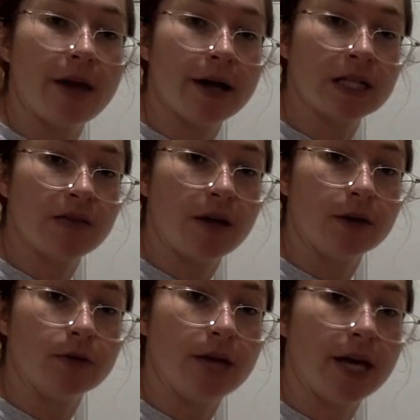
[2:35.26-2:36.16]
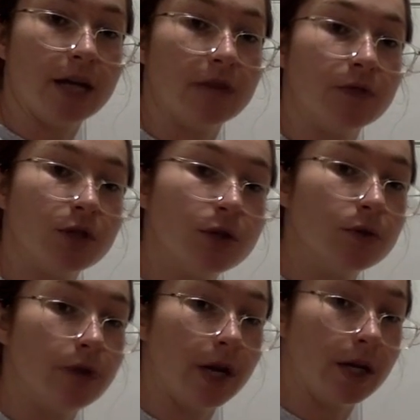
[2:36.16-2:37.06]
the x value negative 2
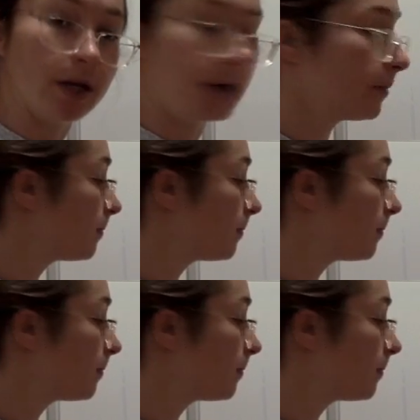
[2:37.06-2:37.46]
right here,